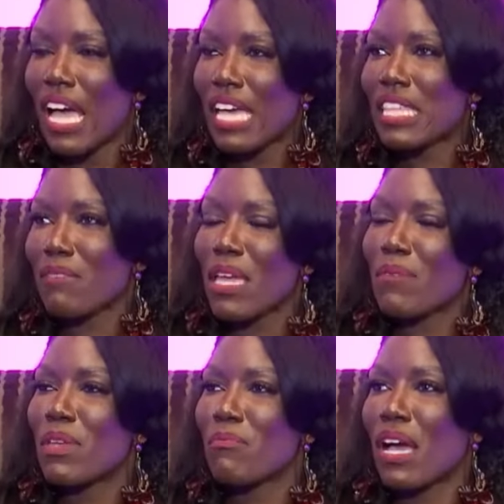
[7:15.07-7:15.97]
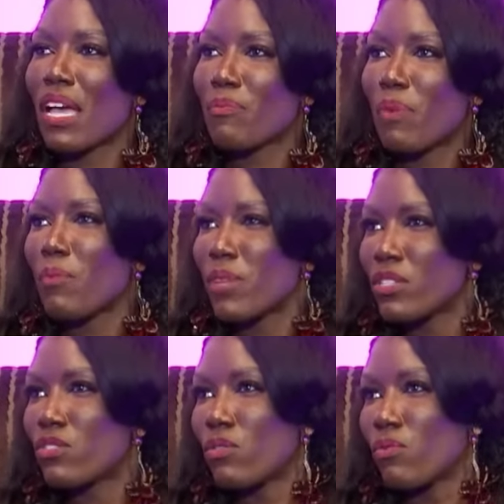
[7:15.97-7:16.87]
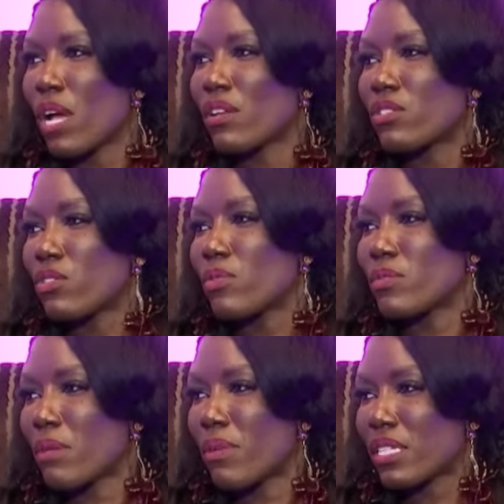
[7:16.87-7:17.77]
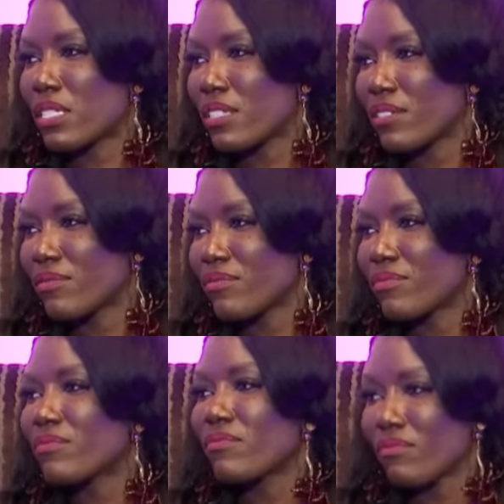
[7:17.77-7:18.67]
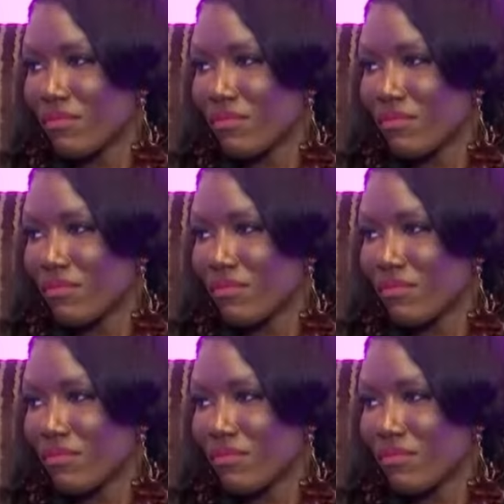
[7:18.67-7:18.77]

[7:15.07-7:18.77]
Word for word: I think maybe my palm nut soup, groundnut soup is my best. Wow.